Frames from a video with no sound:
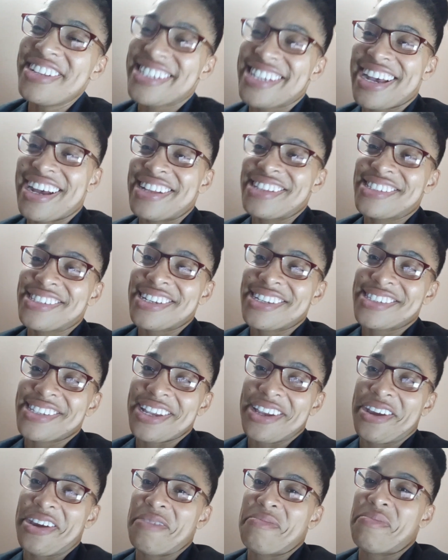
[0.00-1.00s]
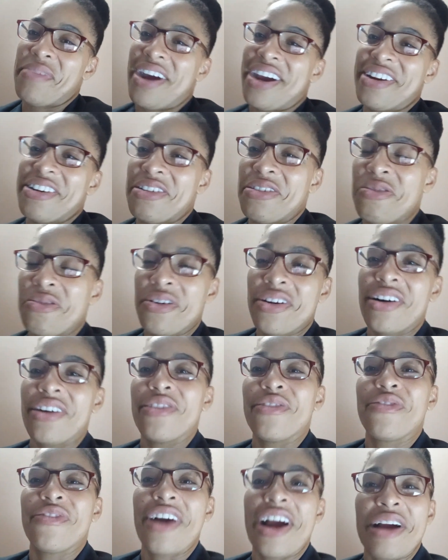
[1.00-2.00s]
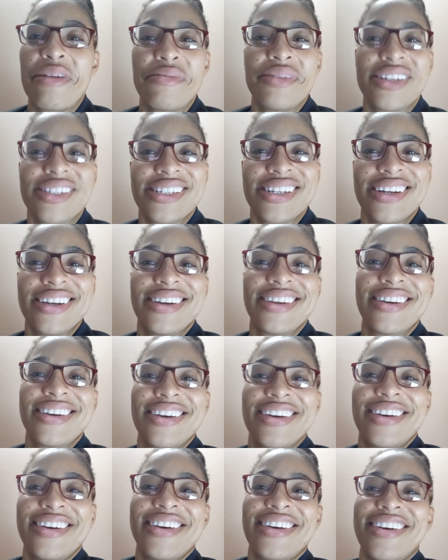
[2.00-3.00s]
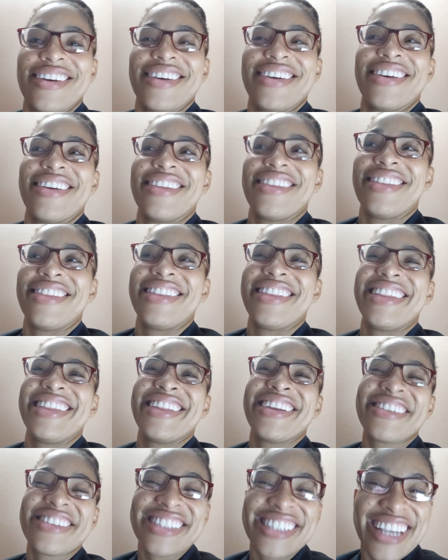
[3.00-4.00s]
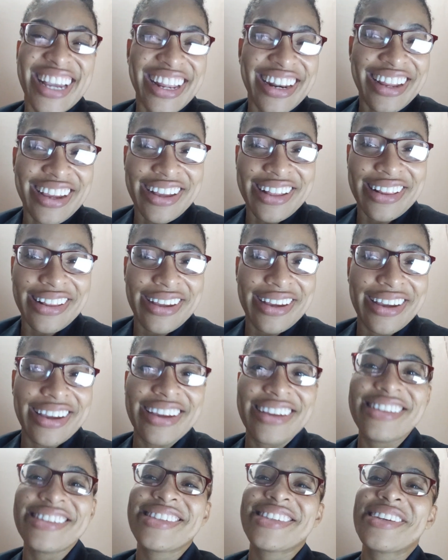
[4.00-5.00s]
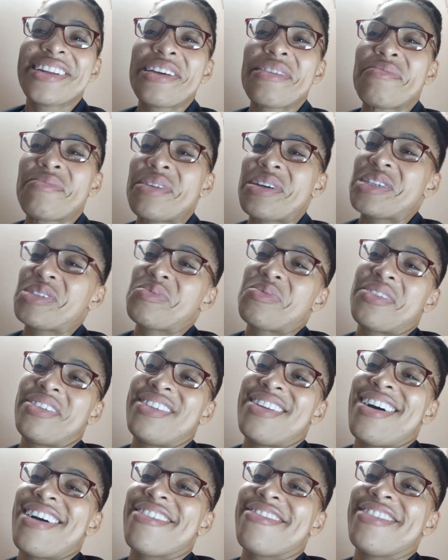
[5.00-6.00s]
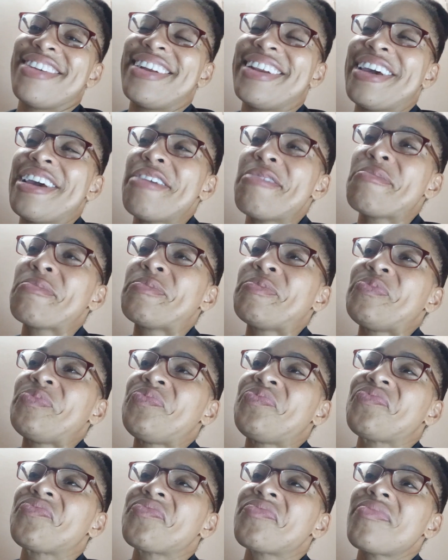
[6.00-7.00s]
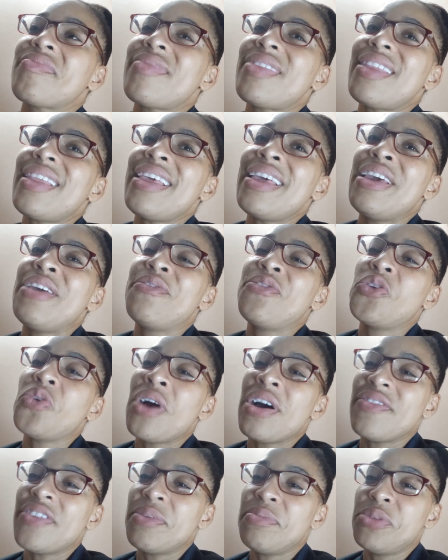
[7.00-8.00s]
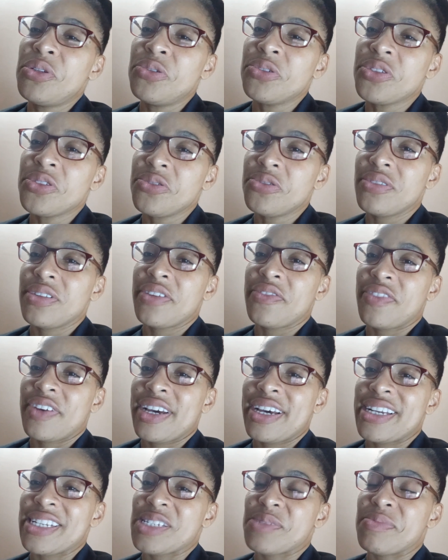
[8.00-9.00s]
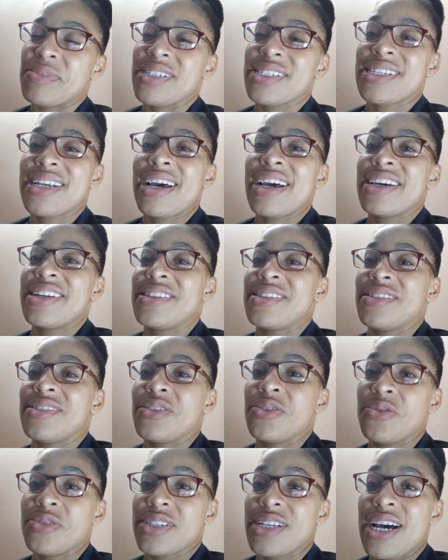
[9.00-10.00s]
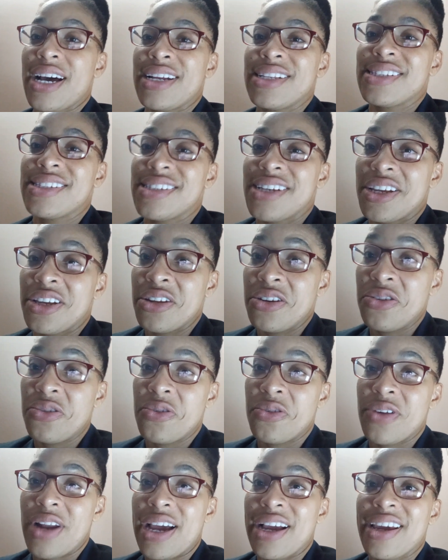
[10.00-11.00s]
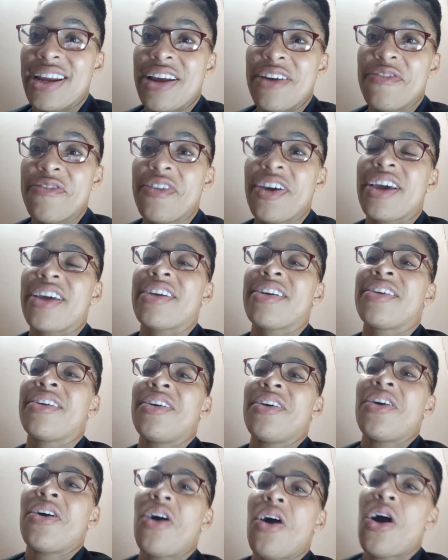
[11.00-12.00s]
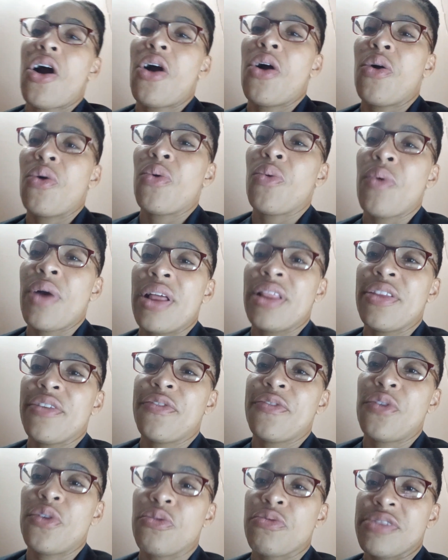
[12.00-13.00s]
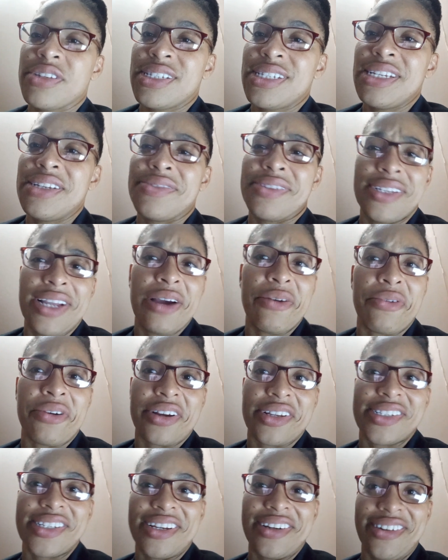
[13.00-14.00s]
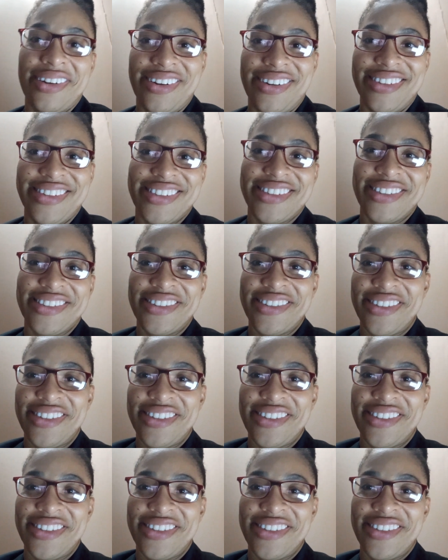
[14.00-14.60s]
handsets that you can buy in your local pharmacy. They're technically internet based, but not really. If you have a Bluetooth device beside those handsets, that can affect how well the phone receives network signals.